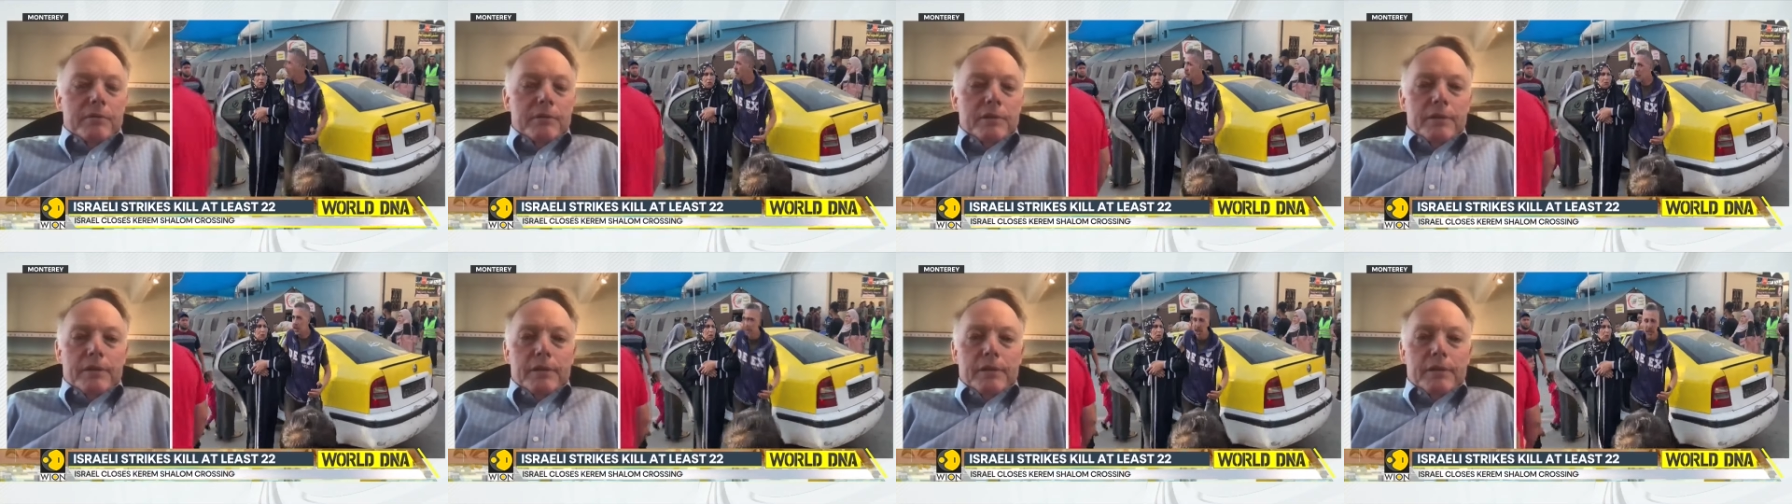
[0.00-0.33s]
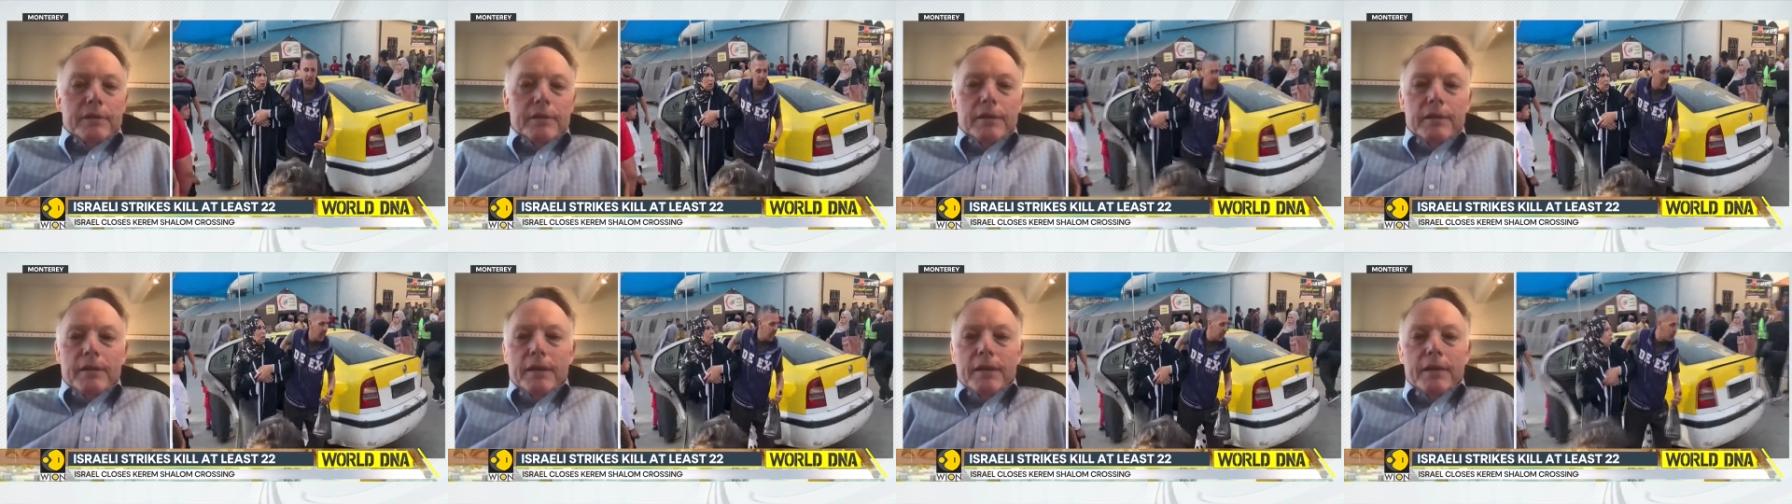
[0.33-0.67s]
And,
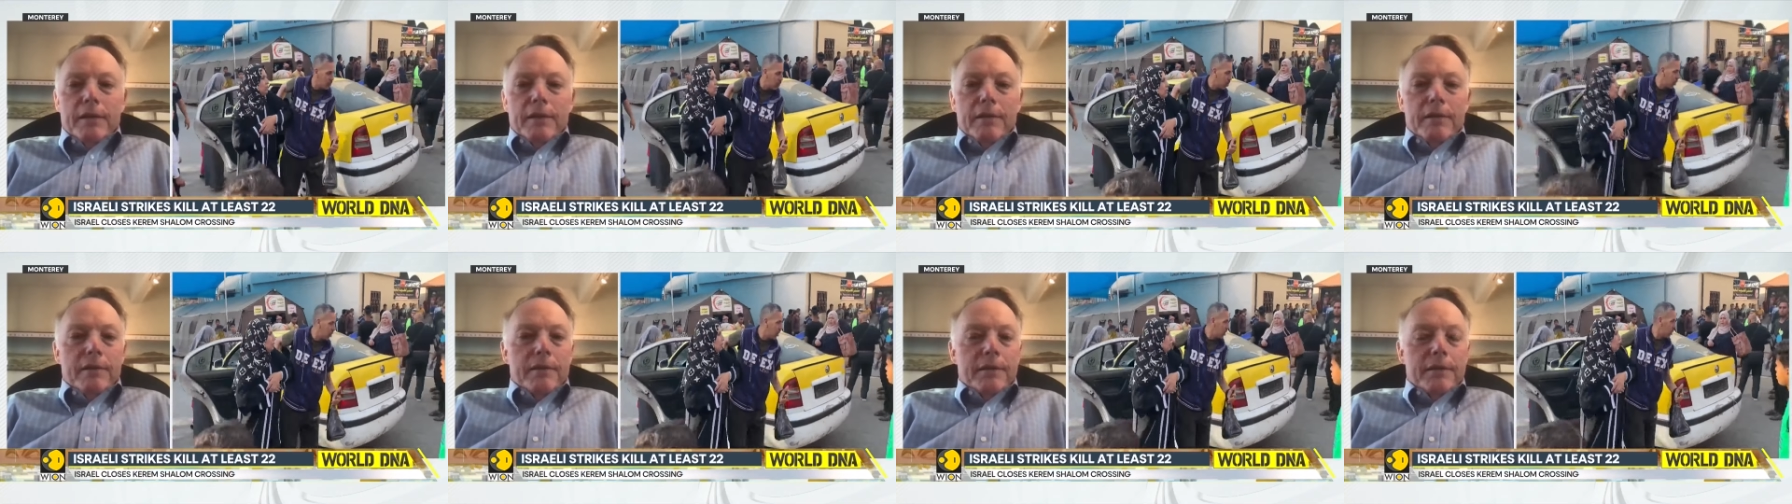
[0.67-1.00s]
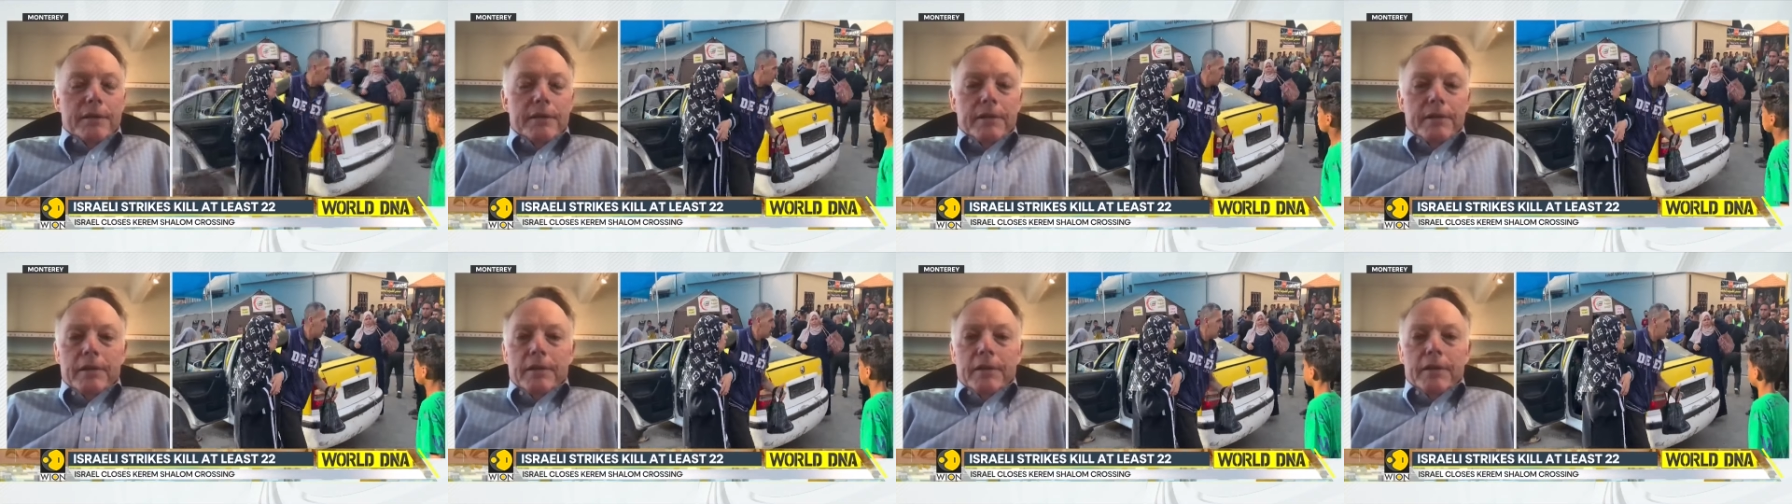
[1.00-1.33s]
and
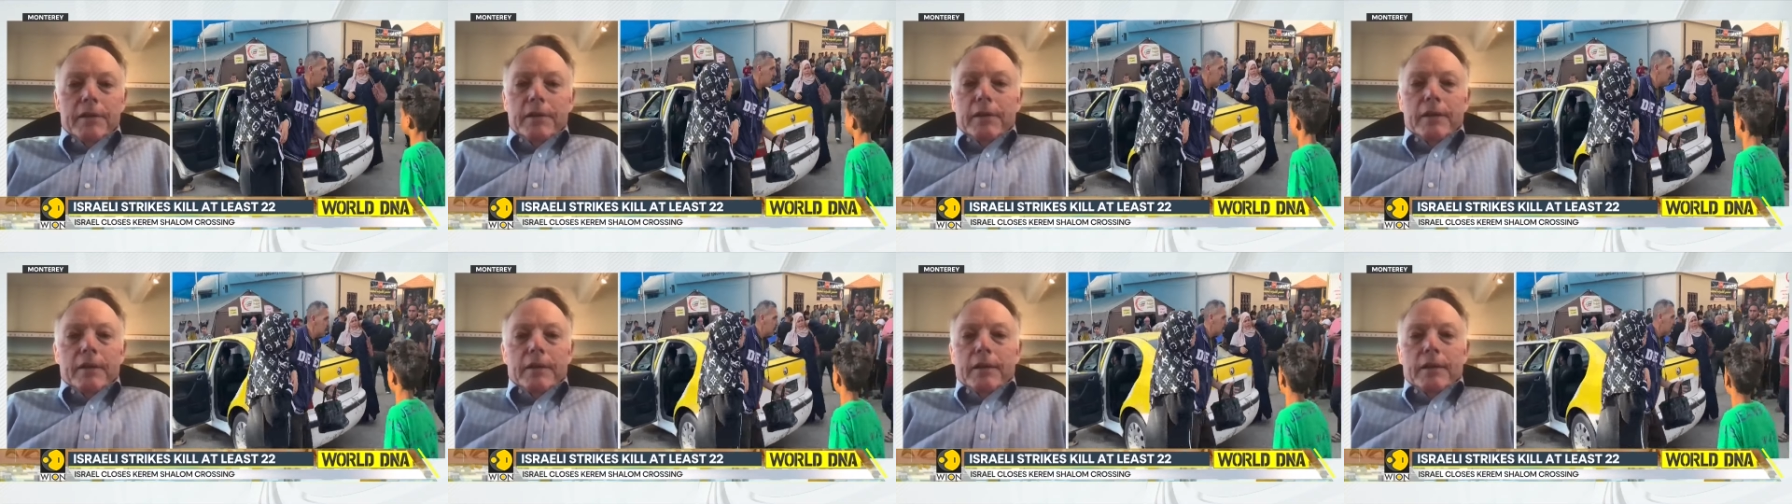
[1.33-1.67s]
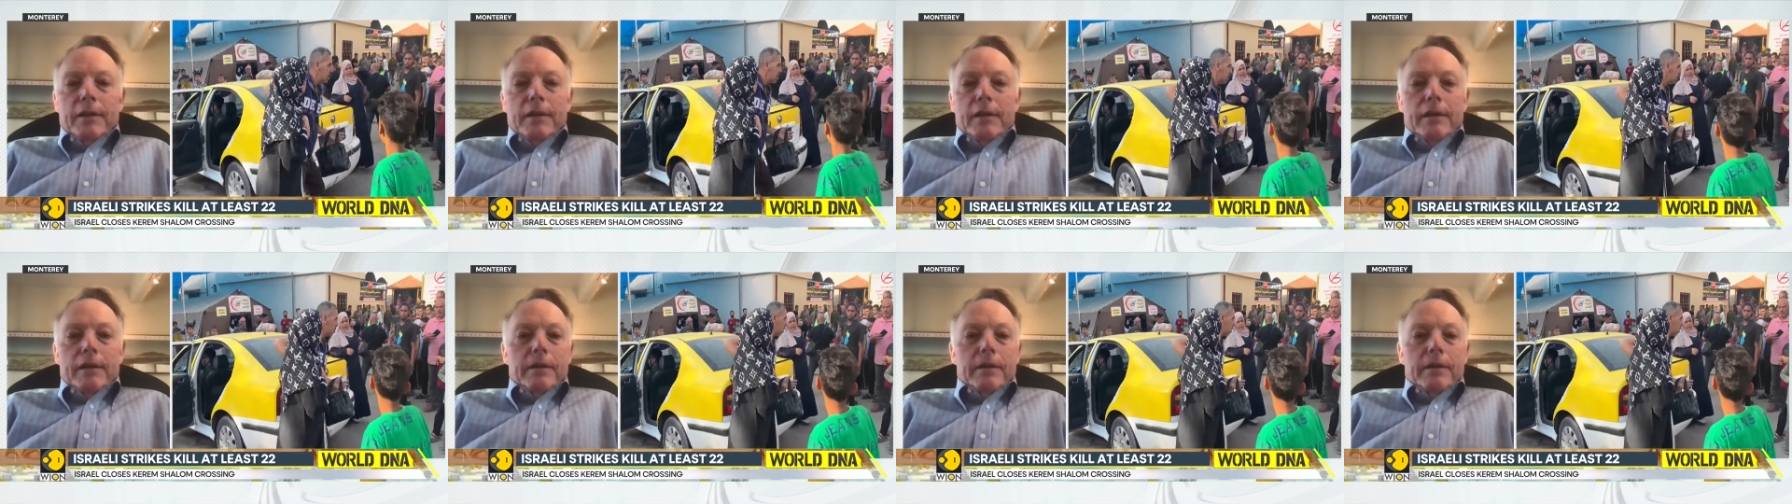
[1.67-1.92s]
uh, hmm.